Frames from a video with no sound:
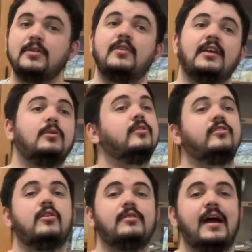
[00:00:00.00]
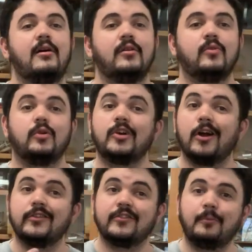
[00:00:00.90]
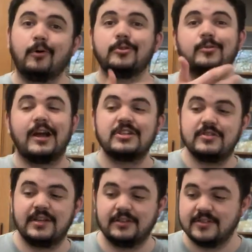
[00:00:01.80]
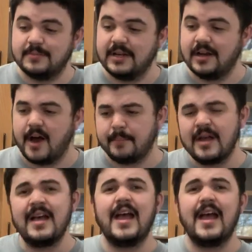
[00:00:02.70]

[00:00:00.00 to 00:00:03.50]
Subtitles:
Do you think it will slow down regardless of pole direction? Do you think it will speed up?